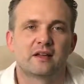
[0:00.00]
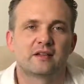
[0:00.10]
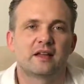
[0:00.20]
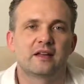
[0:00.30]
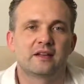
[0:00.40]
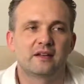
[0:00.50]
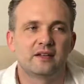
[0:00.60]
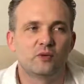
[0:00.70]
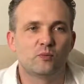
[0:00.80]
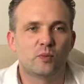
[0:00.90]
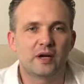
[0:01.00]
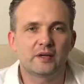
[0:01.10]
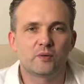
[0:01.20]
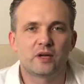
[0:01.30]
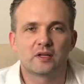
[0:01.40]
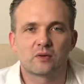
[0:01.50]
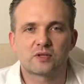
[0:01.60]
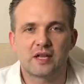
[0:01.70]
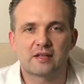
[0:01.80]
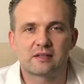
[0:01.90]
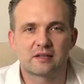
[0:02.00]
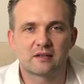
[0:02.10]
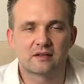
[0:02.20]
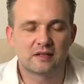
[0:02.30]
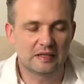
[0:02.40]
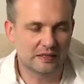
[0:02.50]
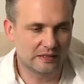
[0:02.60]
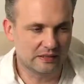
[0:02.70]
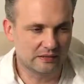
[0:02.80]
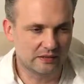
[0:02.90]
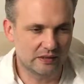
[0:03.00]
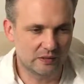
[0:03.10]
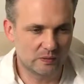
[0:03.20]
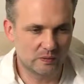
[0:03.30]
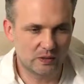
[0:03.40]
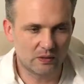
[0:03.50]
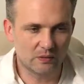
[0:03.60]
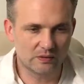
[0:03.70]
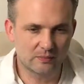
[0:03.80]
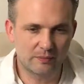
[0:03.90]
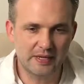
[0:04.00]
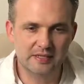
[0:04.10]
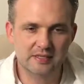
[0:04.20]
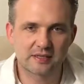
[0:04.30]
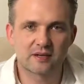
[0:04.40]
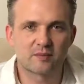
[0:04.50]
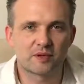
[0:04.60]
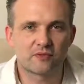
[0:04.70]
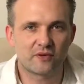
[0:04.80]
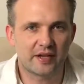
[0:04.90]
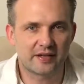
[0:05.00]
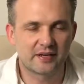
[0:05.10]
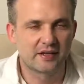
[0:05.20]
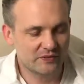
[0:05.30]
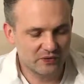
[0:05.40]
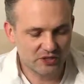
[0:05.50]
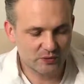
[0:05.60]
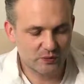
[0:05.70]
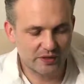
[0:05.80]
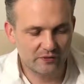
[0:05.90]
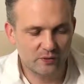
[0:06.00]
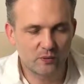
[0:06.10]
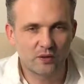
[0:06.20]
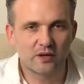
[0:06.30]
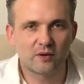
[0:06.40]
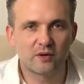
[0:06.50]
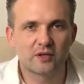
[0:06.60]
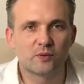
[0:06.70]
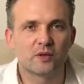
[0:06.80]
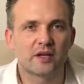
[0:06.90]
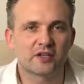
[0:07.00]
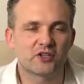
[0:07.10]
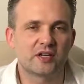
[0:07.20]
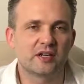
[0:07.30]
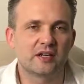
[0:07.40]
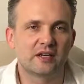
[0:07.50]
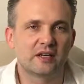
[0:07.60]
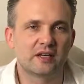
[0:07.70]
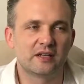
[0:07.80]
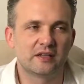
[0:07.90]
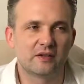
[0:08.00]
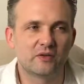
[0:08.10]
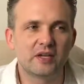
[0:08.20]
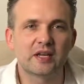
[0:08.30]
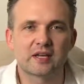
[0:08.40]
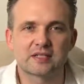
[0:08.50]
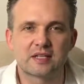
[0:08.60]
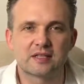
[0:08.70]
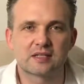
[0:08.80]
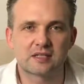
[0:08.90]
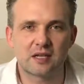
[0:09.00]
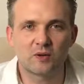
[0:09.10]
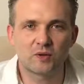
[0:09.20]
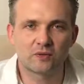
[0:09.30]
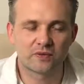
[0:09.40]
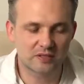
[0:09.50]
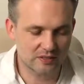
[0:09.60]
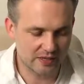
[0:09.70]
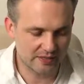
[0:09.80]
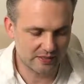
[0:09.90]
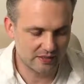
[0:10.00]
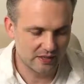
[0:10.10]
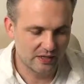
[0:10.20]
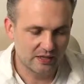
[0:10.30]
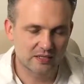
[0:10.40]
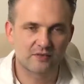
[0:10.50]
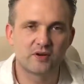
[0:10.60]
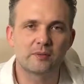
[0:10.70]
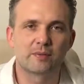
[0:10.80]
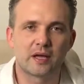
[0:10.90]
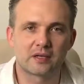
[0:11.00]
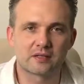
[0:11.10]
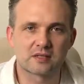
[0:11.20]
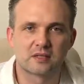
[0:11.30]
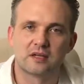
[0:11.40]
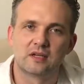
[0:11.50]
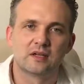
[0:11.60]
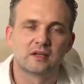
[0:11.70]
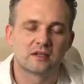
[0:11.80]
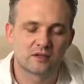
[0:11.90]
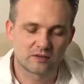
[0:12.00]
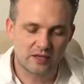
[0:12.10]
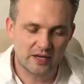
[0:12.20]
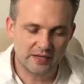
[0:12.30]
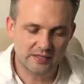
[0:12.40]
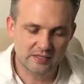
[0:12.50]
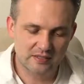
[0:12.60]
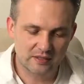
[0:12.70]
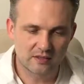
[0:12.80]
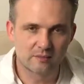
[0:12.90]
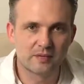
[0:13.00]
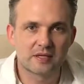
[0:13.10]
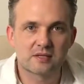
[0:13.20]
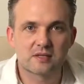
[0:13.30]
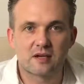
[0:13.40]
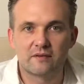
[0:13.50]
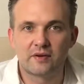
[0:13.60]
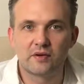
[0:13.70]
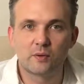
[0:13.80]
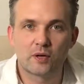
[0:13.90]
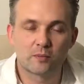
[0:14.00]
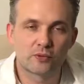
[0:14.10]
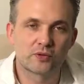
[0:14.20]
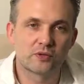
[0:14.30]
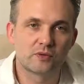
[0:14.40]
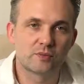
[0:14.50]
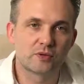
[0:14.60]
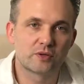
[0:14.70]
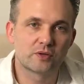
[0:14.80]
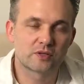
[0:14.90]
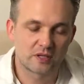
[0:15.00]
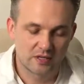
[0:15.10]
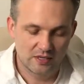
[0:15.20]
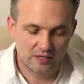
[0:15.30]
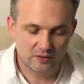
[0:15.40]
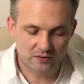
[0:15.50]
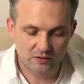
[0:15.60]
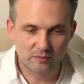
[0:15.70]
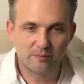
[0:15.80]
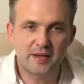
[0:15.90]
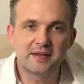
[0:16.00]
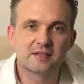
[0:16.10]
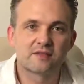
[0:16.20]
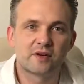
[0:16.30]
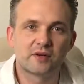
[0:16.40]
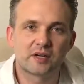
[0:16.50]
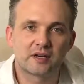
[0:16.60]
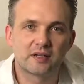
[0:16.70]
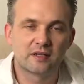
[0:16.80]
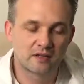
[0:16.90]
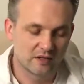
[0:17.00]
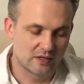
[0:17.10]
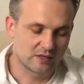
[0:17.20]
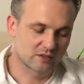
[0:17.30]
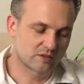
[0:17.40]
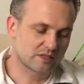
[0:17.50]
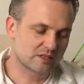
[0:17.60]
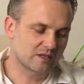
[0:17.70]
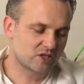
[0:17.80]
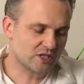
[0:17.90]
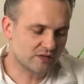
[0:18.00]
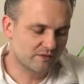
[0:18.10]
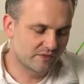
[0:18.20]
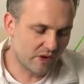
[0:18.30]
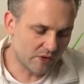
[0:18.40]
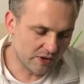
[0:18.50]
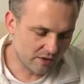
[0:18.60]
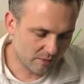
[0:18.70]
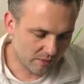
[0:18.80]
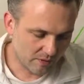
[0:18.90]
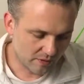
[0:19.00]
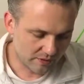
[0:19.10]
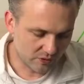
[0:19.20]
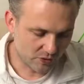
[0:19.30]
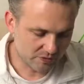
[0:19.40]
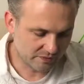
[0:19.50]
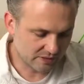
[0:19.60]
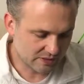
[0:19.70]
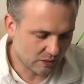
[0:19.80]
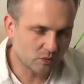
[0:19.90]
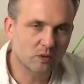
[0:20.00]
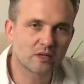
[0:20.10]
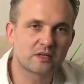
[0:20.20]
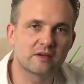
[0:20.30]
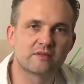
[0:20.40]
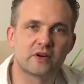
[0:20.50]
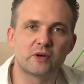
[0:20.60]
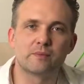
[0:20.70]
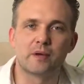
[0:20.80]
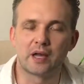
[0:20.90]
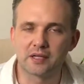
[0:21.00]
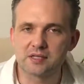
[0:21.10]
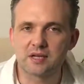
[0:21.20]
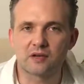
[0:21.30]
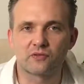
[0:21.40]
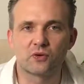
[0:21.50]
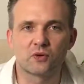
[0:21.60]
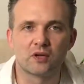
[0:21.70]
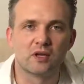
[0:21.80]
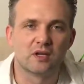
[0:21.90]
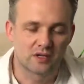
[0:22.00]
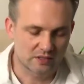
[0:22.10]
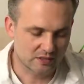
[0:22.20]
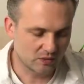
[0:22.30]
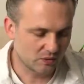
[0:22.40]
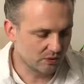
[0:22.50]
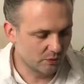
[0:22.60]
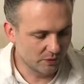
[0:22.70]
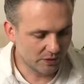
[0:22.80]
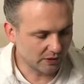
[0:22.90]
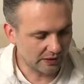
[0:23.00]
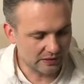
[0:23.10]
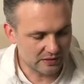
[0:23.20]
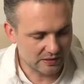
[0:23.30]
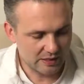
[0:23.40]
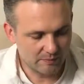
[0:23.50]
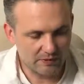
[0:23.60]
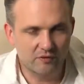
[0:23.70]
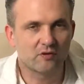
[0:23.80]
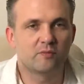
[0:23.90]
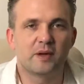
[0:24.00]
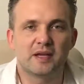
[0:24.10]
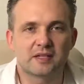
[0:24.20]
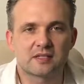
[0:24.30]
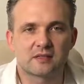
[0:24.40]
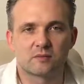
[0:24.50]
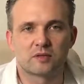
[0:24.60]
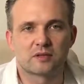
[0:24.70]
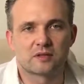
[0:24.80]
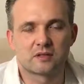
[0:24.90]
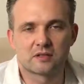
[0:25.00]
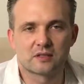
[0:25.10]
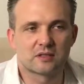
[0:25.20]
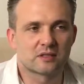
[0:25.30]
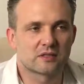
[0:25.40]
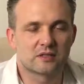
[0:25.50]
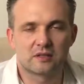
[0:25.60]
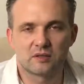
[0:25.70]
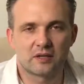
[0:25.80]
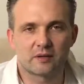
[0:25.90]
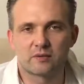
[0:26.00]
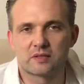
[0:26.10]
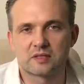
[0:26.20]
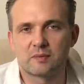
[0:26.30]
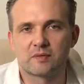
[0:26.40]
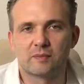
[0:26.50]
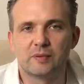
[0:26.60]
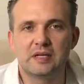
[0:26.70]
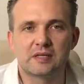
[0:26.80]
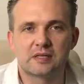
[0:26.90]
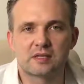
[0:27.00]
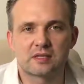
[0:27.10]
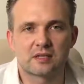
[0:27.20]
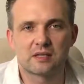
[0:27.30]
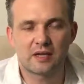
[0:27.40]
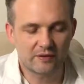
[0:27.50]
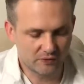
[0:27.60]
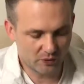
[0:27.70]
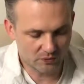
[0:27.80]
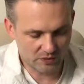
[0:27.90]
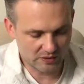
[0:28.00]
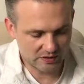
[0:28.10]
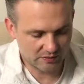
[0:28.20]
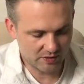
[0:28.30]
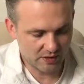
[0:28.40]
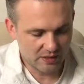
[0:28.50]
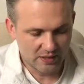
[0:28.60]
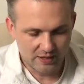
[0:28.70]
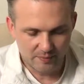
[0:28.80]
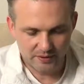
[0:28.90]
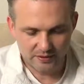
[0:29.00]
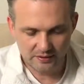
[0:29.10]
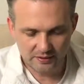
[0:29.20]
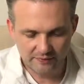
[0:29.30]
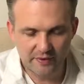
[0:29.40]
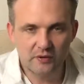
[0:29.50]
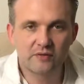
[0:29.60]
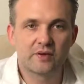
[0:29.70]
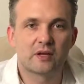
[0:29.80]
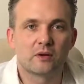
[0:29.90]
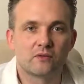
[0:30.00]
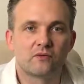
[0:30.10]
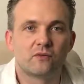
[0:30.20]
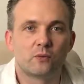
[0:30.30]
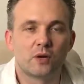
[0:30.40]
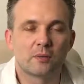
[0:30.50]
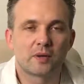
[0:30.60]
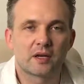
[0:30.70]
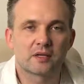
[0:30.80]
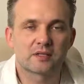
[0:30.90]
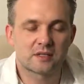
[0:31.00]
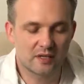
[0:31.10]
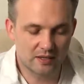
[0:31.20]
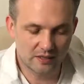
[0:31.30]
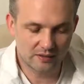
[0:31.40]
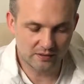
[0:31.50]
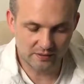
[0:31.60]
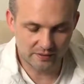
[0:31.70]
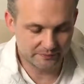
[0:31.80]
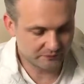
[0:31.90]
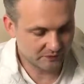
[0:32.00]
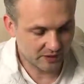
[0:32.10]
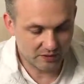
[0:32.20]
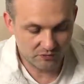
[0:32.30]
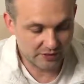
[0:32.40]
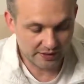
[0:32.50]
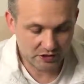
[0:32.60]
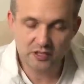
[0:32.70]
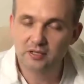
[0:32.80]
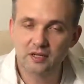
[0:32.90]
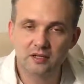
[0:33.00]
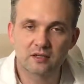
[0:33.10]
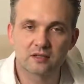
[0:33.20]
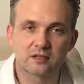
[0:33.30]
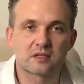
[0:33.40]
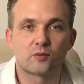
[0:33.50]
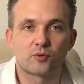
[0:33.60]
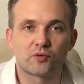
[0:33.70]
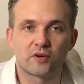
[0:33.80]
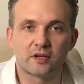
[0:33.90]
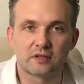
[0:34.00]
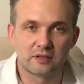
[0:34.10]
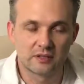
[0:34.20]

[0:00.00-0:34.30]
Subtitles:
then you might wear those headsets and think, oh wow, the bass is a little bit flat. If you just wear it for 1 hour, you will actually realize that the sound of this headset is very balanced. The heights and the mids are very well reproduced, and also the bass is very clear. So this is just in terms of the sound quality, a very balanced headphone. So you will not get the same level of bass with like with some of the Beats headphones, etc. But very well balanced, and I really actually like the sound profile.